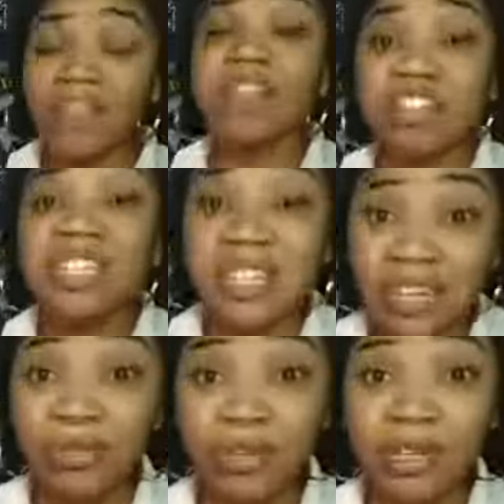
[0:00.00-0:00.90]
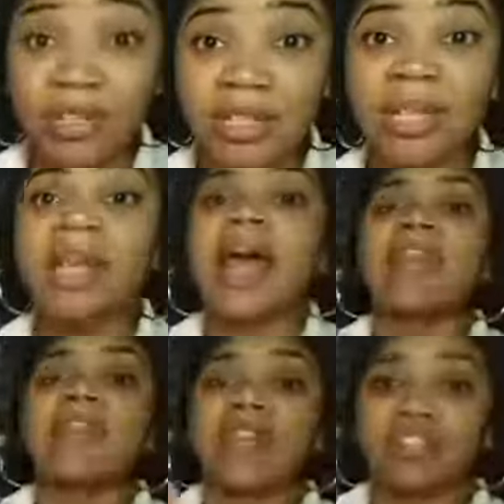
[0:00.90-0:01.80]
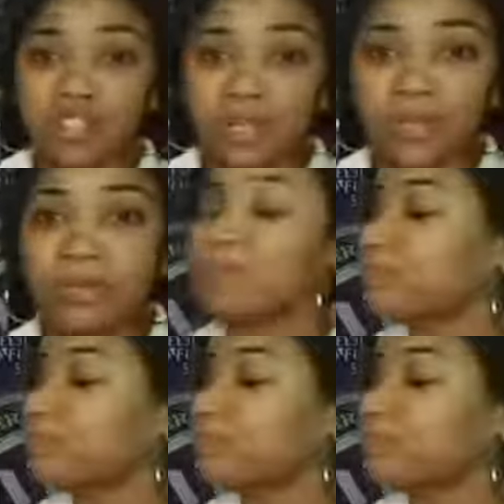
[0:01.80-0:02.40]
there's a difference. And then two,